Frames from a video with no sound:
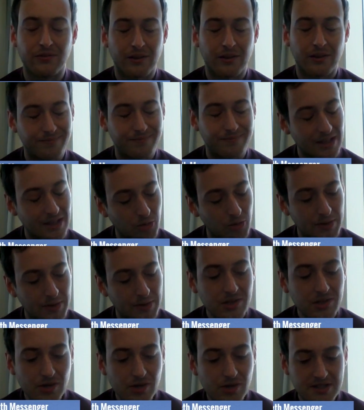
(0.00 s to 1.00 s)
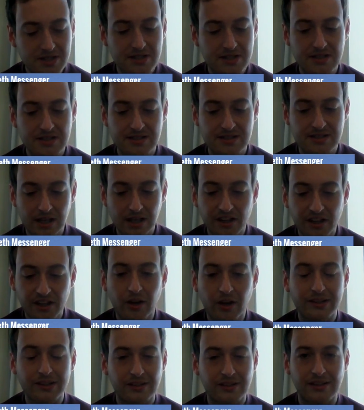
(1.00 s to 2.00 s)
it'll be interesting to see. I'd like to
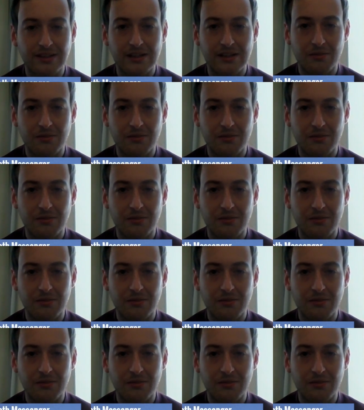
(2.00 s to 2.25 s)
see them